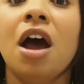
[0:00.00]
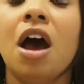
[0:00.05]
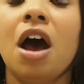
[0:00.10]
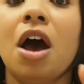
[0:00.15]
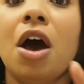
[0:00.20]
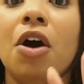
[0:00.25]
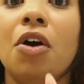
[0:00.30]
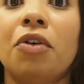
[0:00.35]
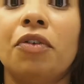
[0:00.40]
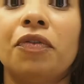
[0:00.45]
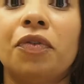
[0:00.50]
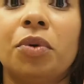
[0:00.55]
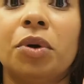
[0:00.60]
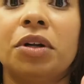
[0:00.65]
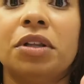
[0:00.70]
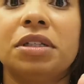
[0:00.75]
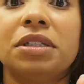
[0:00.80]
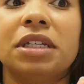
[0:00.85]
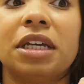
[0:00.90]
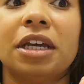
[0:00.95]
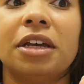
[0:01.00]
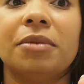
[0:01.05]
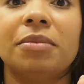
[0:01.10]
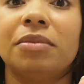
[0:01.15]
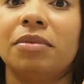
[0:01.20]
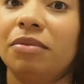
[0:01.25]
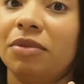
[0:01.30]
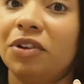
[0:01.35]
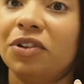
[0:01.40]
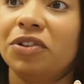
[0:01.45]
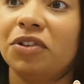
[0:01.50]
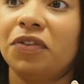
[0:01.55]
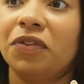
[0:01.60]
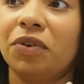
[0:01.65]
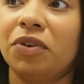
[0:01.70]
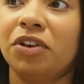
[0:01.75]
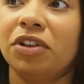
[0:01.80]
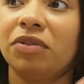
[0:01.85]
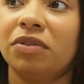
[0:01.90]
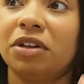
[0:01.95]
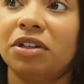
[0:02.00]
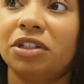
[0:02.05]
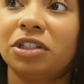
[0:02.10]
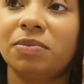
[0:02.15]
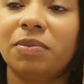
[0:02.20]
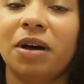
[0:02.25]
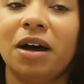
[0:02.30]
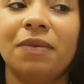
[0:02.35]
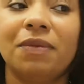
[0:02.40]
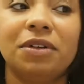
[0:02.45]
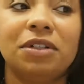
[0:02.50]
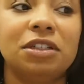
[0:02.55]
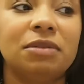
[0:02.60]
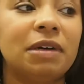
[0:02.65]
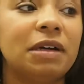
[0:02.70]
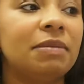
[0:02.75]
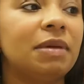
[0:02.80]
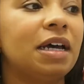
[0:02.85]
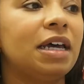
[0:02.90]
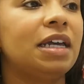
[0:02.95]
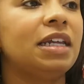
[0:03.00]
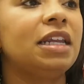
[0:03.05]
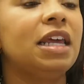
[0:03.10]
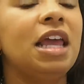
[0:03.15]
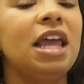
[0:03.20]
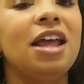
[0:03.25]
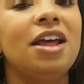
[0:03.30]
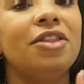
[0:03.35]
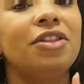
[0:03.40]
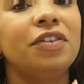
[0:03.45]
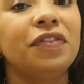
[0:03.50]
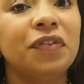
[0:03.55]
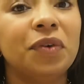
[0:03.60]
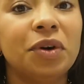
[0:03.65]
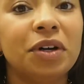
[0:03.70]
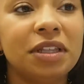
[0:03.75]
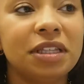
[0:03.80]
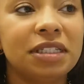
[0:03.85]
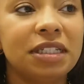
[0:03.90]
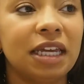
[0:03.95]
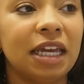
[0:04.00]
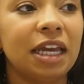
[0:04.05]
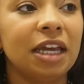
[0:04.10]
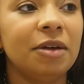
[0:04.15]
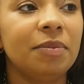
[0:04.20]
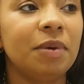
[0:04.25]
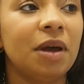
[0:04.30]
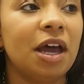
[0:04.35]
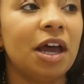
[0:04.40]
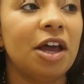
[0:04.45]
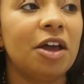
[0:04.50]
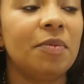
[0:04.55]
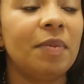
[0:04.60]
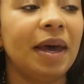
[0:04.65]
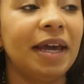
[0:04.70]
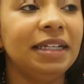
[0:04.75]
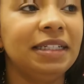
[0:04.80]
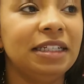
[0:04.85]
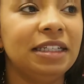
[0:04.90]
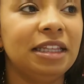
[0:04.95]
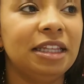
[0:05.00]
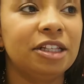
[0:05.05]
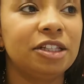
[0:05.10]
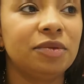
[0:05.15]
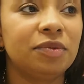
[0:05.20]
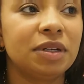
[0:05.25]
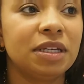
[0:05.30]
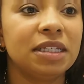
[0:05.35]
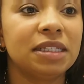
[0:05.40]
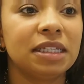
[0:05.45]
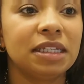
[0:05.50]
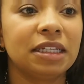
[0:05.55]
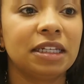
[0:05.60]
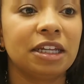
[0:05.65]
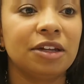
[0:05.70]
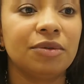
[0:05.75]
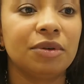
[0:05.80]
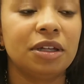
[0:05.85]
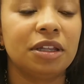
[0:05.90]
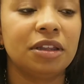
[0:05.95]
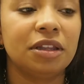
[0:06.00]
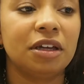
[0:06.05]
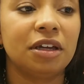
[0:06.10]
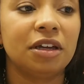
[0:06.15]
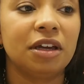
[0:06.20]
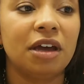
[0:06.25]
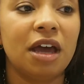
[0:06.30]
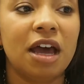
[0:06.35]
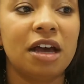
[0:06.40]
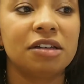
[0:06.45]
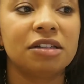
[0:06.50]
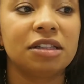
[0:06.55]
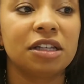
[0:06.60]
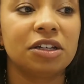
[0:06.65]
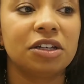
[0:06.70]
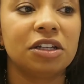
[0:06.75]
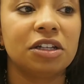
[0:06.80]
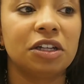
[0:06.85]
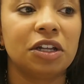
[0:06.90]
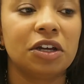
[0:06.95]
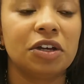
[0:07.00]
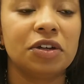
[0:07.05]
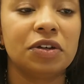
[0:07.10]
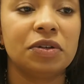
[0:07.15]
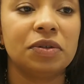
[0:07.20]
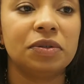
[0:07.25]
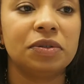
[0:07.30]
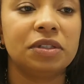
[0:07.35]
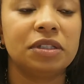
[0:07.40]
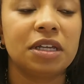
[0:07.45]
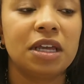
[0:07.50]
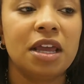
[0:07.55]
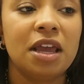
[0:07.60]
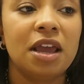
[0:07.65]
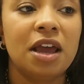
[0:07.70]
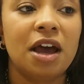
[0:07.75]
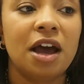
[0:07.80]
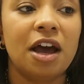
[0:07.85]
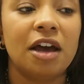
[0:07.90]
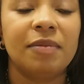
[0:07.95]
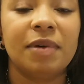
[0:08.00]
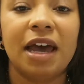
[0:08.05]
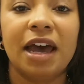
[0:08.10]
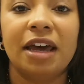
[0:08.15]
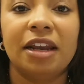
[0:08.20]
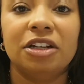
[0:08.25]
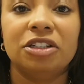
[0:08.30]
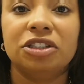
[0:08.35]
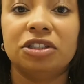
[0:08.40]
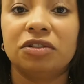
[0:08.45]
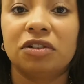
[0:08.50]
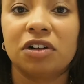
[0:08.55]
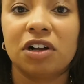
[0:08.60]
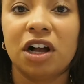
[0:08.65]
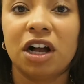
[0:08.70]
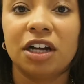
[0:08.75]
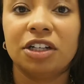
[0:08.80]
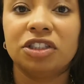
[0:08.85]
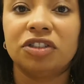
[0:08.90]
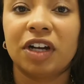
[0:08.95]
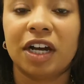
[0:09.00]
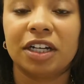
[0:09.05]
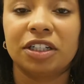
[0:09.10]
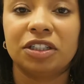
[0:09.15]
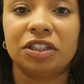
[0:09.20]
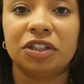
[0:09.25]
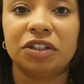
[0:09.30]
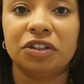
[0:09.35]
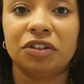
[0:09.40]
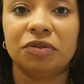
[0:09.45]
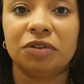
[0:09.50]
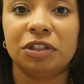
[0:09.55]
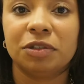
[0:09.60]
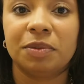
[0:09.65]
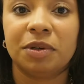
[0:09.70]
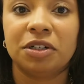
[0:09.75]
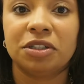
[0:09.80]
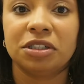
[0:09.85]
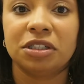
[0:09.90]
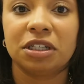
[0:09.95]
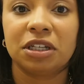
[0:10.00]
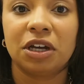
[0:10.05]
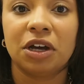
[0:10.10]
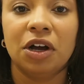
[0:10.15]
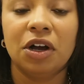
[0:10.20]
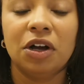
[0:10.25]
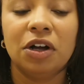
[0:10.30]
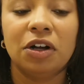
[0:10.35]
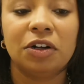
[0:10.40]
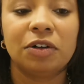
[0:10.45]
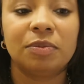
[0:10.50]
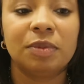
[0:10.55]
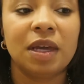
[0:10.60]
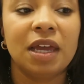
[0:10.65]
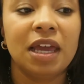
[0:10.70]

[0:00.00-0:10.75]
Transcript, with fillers: Oh, fourth tip. There's a fourth one that just popped into my mind. The fourth tip, um, I did this recently with a house that closed. Um, I had a general contractor who was purchasing a home